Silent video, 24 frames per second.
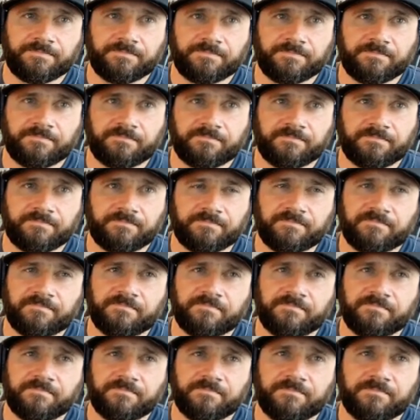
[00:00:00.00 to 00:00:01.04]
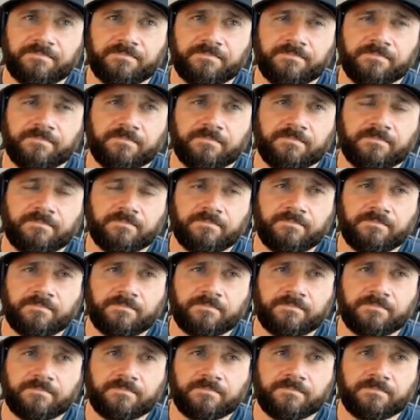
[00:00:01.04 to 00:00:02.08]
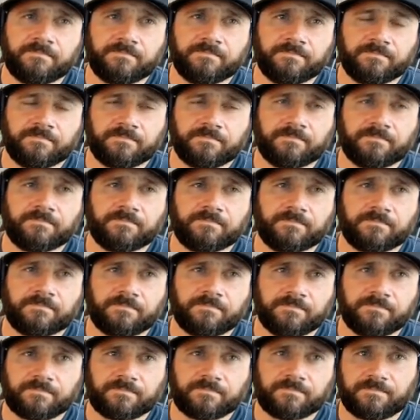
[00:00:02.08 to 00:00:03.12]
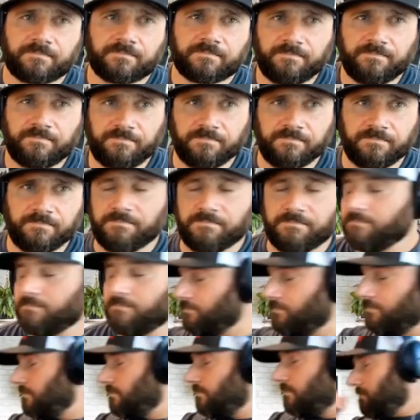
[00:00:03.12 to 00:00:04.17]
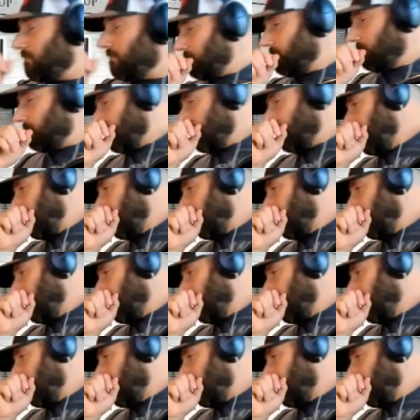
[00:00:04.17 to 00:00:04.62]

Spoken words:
The person shown says nothing.